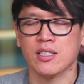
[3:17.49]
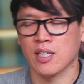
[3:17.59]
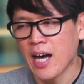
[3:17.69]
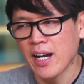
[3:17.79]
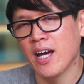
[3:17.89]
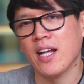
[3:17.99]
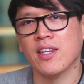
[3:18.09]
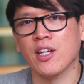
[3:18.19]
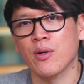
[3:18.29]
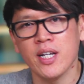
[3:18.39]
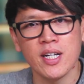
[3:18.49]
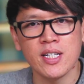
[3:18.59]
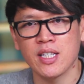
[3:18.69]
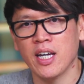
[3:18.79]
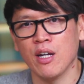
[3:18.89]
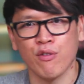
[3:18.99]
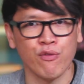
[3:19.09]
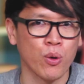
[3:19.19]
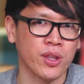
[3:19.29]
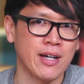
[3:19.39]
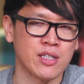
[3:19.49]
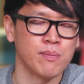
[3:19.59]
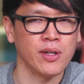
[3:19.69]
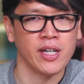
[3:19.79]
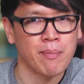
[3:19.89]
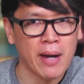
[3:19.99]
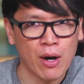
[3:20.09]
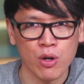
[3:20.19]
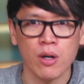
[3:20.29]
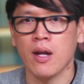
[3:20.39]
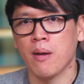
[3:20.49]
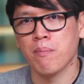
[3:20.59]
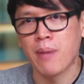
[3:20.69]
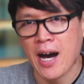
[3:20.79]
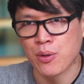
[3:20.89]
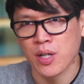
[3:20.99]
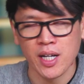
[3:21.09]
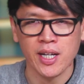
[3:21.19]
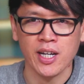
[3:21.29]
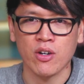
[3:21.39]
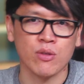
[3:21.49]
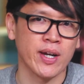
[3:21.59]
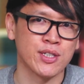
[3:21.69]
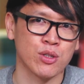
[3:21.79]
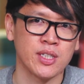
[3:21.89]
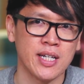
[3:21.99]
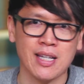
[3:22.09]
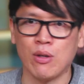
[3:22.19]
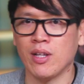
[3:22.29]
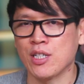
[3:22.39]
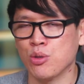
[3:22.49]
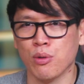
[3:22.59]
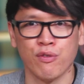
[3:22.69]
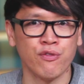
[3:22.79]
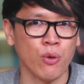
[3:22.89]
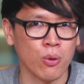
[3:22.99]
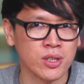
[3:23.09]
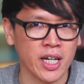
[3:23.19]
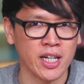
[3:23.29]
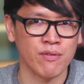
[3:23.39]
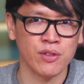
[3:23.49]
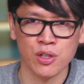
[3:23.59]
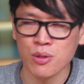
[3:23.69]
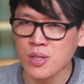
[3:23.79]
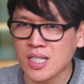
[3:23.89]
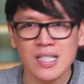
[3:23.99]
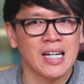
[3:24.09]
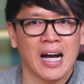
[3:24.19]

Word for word: To that end, there is a four thousand milliamp hour battery in here, and Razer says that will last you a full day of use.